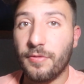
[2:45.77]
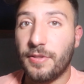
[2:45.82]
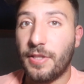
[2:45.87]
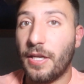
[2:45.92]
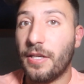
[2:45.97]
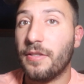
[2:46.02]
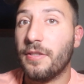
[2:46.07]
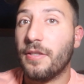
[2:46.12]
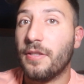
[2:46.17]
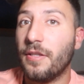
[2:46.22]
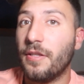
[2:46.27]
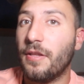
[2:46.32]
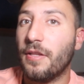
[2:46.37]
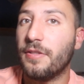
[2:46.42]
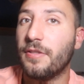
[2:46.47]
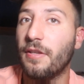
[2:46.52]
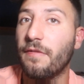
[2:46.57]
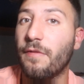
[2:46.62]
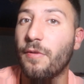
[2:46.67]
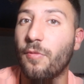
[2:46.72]
so technically
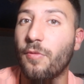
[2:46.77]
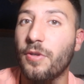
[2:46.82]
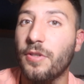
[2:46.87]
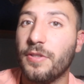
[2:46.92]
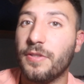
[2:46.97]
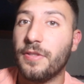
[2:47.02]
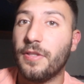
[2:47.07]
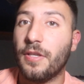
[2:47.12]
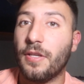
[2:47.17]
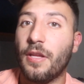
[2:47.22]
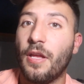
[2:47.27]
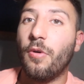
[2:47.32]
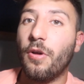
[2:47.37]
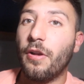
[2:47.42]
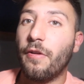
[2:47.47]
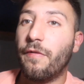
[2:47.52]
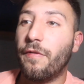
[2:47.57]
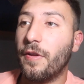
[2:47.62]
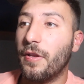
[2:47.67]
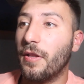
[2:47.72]
that's even worse. Like, what
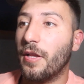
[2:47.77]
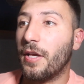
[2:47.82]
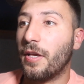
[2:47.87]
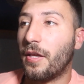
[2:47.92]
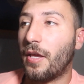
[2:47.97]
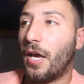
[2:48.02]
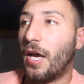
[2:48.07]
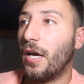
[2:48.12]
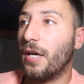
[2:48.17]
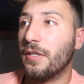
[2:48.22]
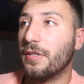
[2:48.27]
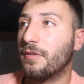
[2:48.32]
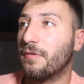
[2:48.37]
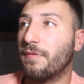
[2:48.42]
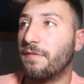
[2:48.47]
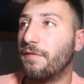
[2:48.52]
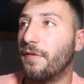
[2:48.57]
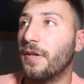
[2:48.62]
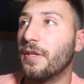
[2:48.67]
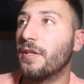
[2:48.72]
if he, like, has
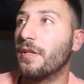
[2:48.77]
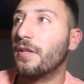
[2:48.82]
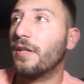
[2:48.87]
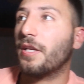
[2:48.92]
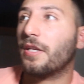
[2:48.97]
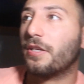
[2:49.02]
fun and,